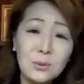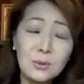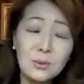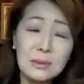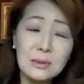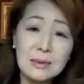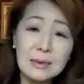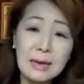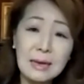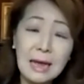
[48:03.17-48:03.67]

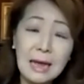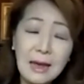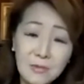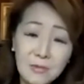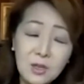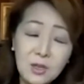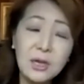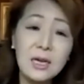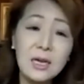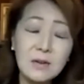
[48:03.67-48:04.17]
have the
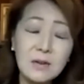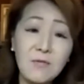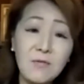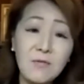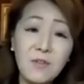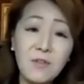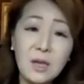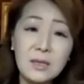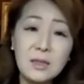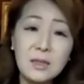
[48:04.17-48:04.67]
kind of effect
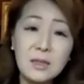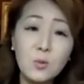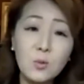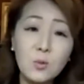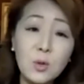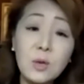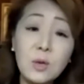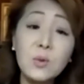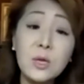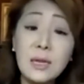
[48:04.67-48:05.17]
that we
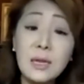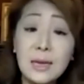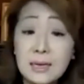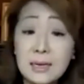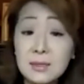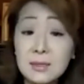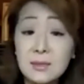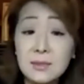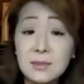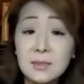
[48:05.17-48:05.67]
would like to
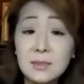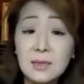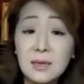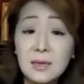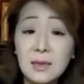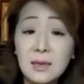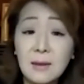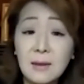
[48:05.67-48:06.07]
see,